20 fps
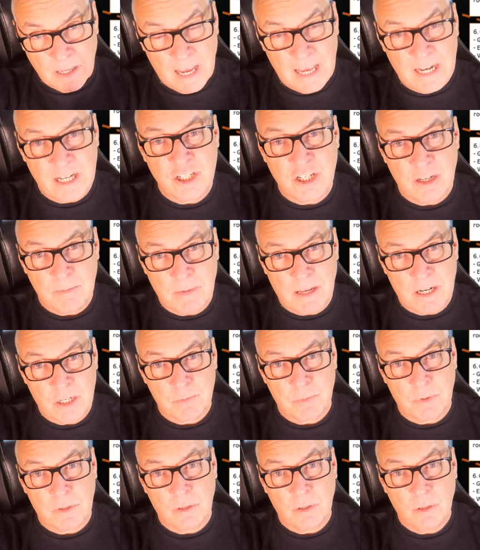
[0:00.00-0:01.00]
energy
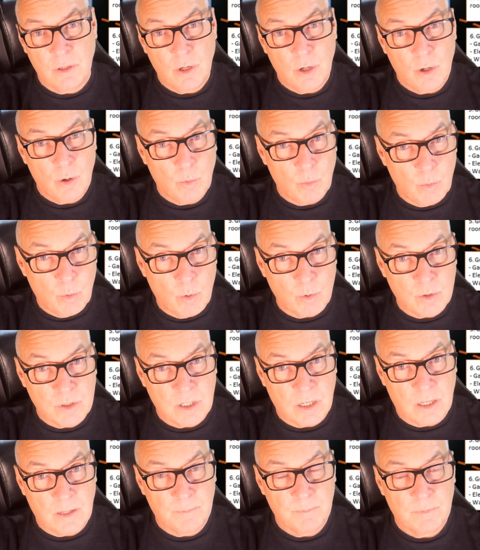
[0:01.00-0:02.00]
management,
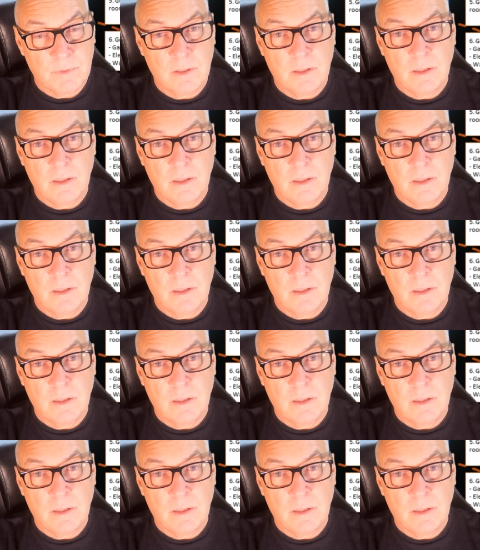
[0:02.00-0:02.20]
water,